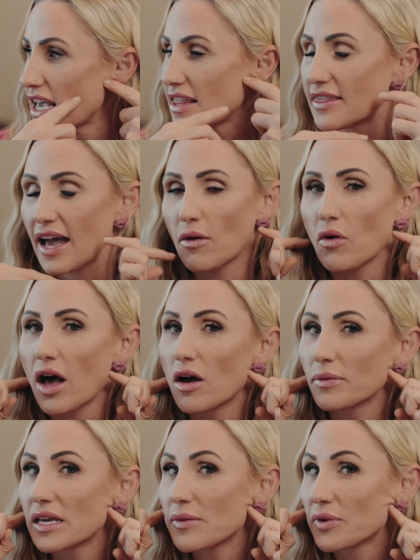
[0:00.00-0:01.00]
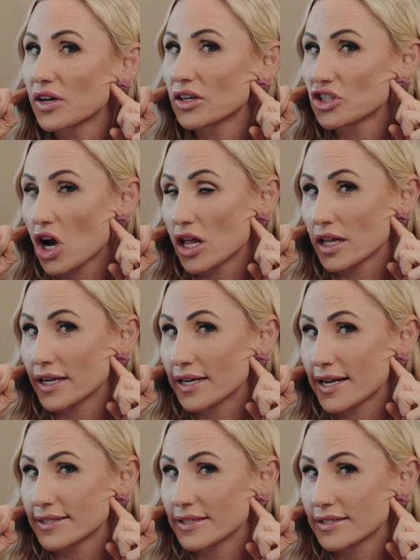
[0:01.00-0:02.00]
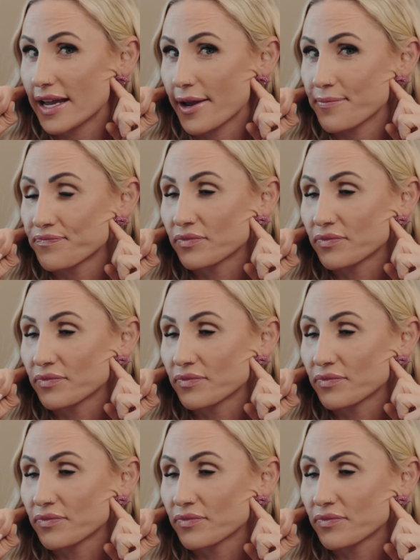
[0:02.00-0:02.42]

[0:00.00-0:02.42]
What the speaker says: and that will help keep your jawline nice and tight.